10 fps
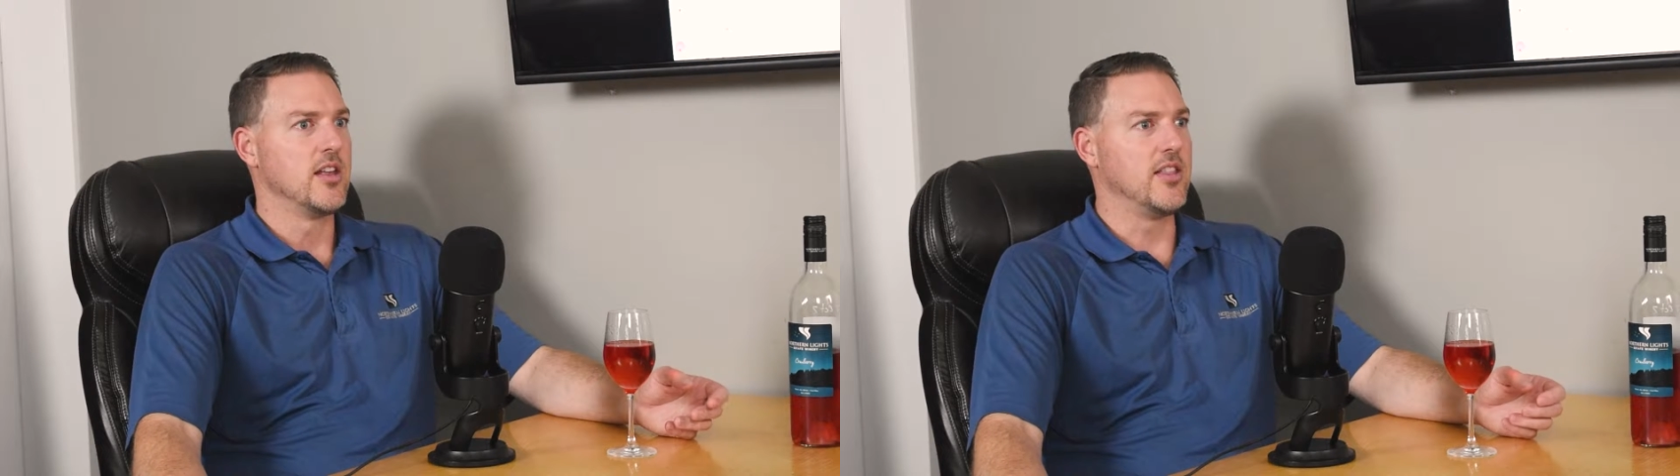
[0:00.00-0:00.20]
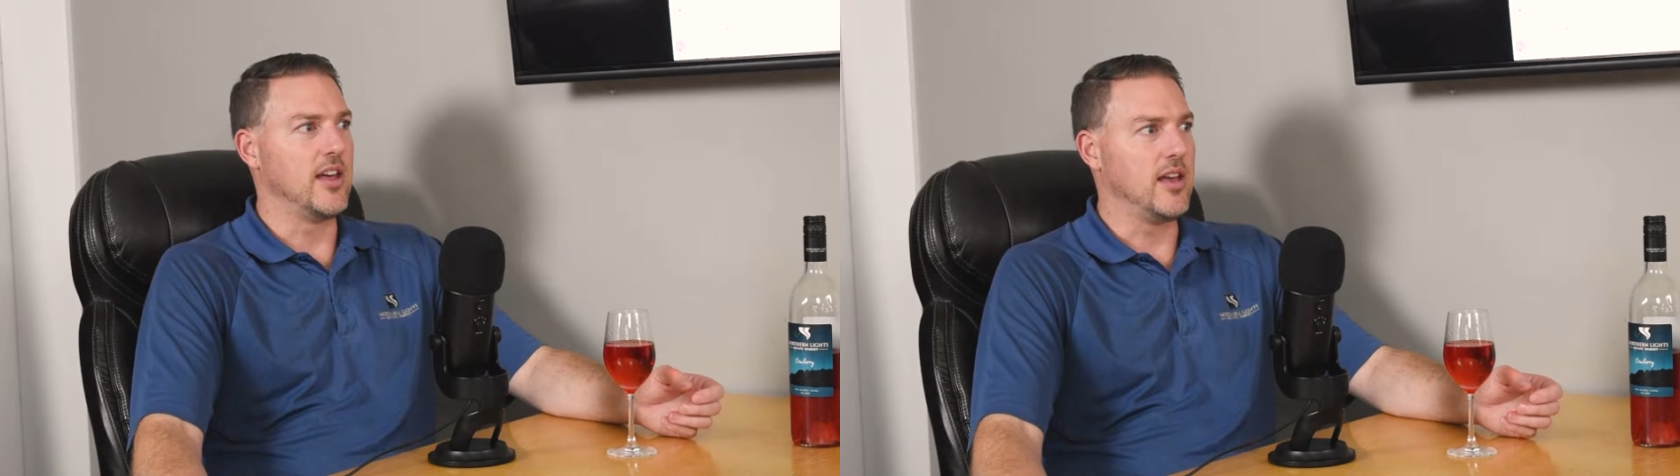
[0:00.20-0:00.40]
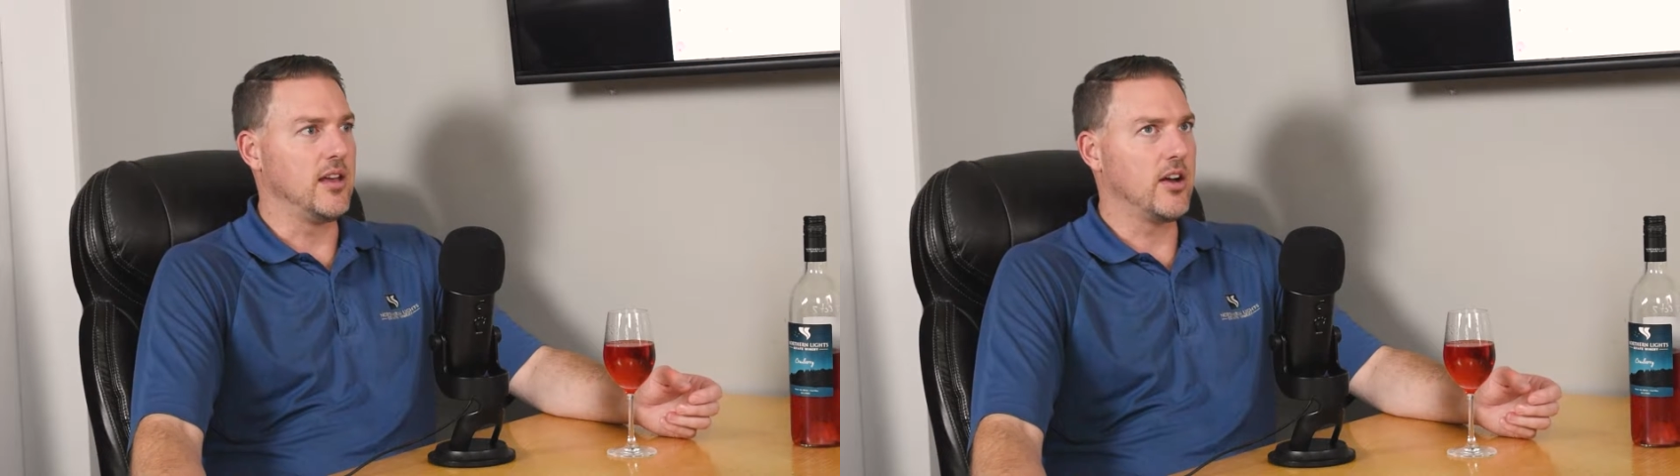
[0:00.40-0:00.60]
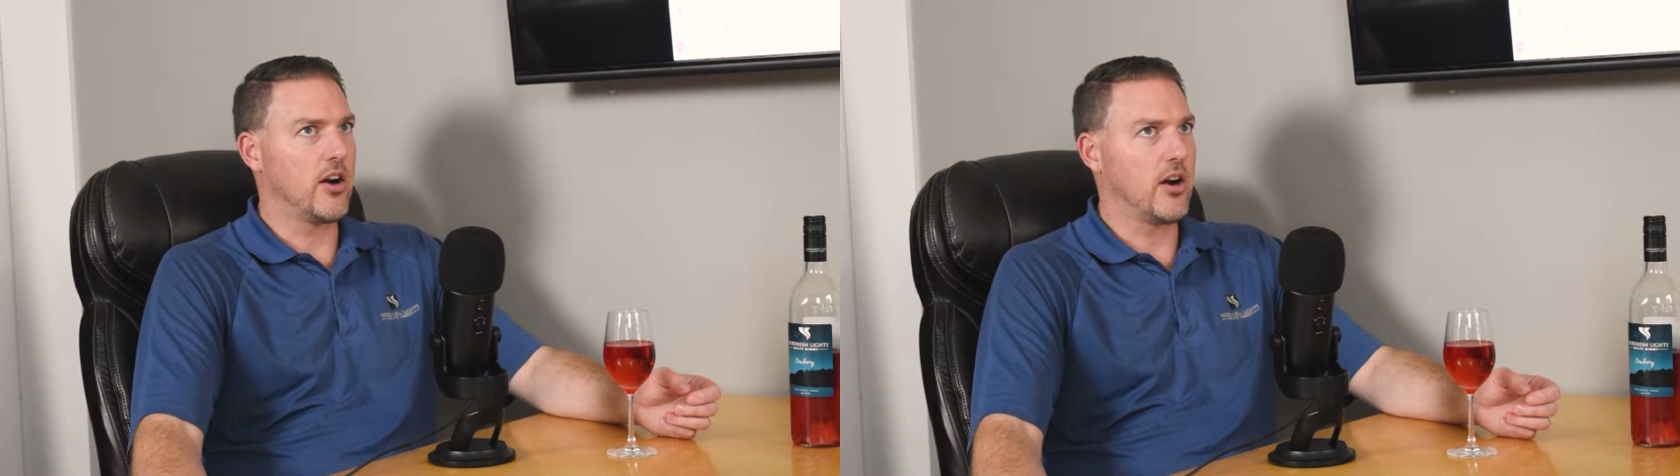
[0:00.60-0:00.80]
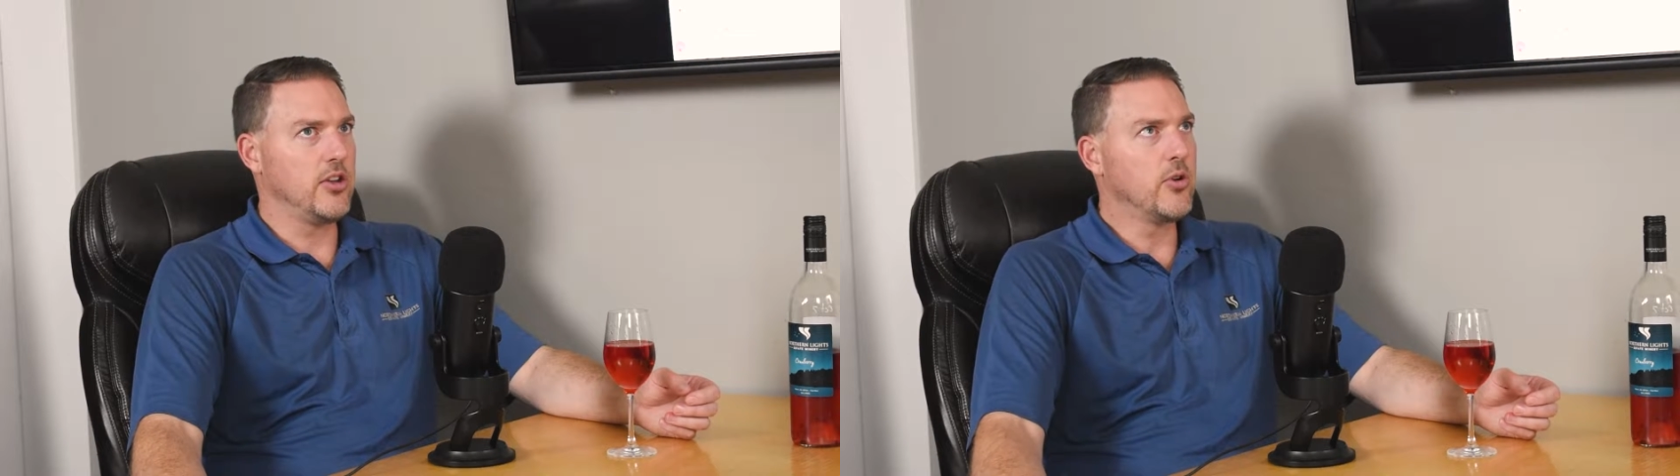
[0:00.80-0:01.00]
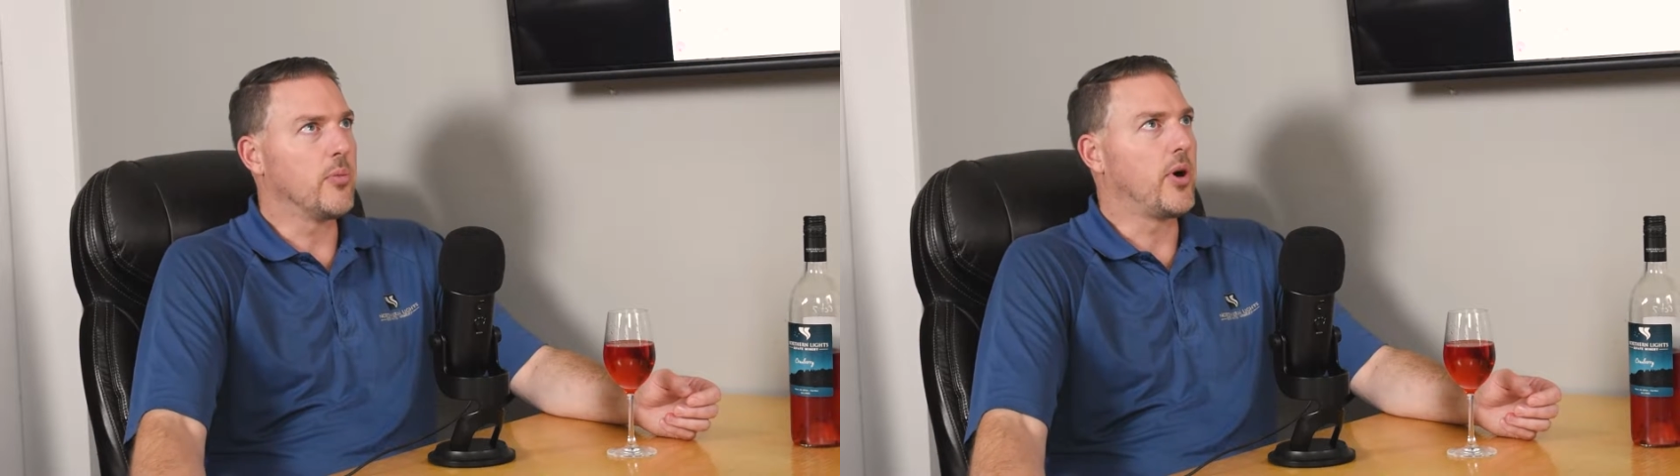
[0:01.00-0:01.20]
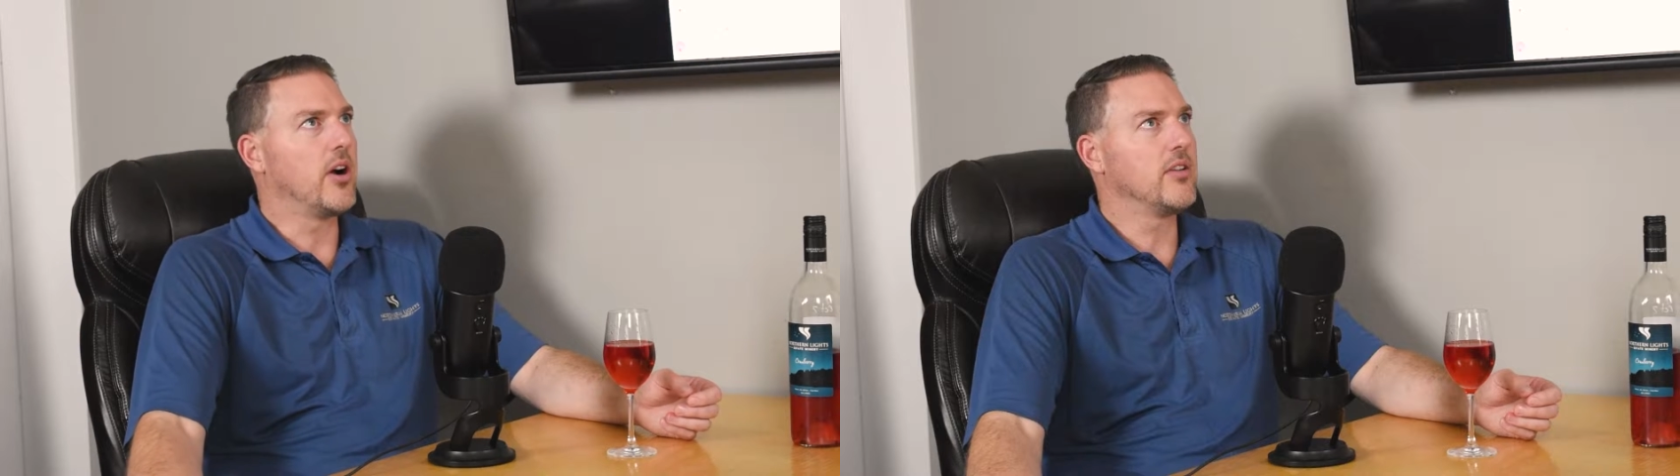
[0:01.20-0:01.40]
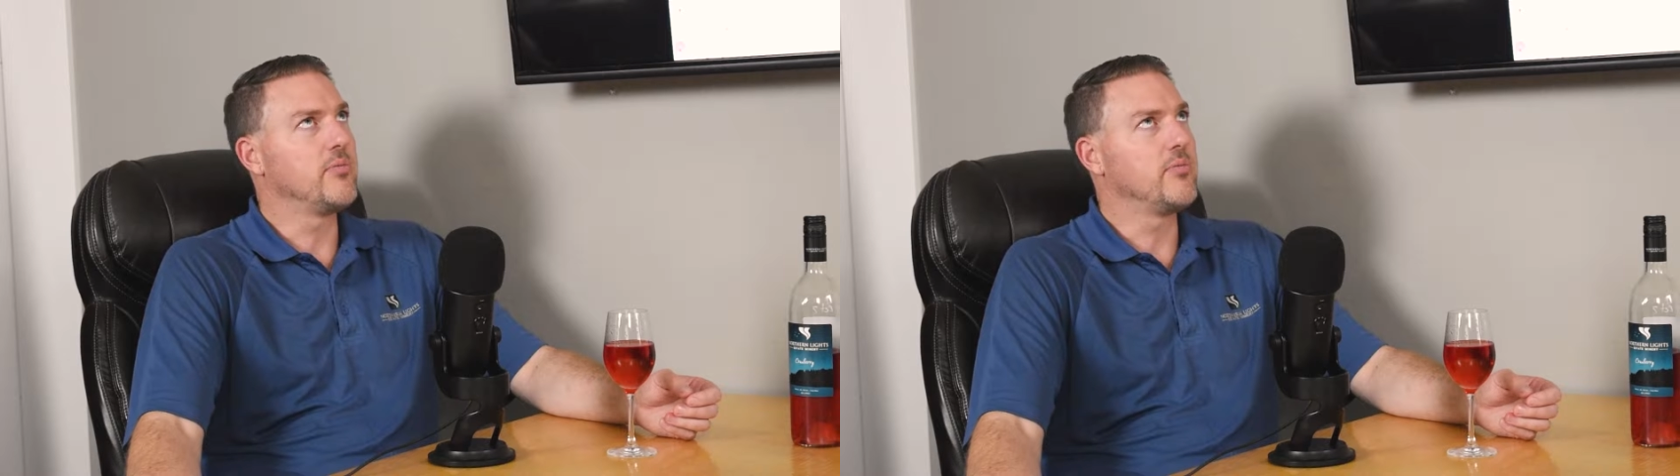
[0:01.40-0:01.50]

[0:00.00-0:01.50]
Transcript: you're a part